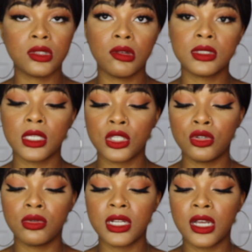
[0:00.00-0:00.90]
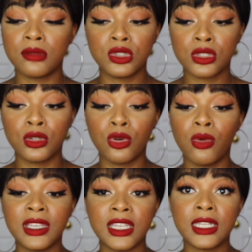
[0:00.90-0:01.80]
so I was like, you know what, I'm just gonna go
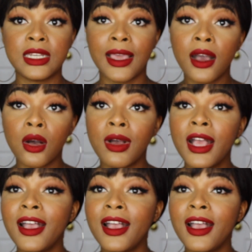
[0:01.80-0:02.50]
and get it now.